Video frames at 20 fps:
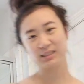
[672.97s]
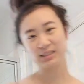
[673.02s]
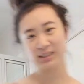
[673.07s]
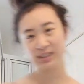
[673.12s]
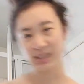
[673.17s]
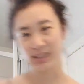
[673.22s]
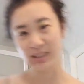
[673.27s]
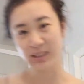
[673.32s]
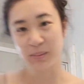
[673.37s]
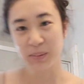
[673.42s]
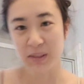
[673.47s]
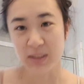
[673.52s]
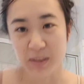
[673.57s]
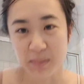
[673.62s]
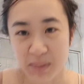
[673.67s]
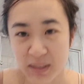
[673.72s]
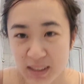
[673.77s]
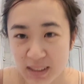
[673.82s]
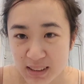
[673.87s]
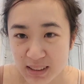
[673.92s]
it takes about 10
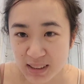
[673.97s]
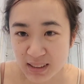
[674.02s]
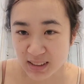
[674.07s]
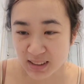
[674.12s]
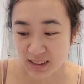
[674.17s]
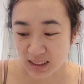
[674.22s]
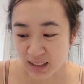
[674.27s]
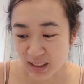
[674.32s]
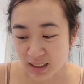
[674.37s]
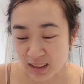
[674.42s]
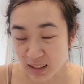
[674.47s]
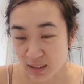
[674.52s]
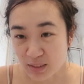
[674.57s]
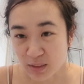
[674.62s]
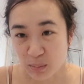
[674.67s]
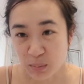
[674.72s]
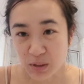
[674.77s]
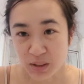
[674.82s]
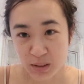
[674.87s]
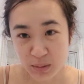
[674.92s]
minutes because I cut out the
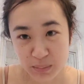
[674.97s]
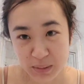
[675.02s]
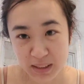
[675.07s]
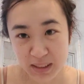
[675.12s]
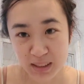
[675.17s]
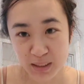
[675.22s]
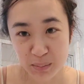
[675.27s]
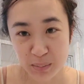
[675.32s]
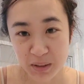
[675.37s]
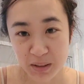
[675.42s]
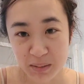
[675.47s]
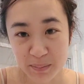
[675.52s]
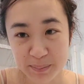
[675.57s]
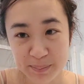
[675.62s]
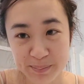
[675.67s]
brushing my teeth part.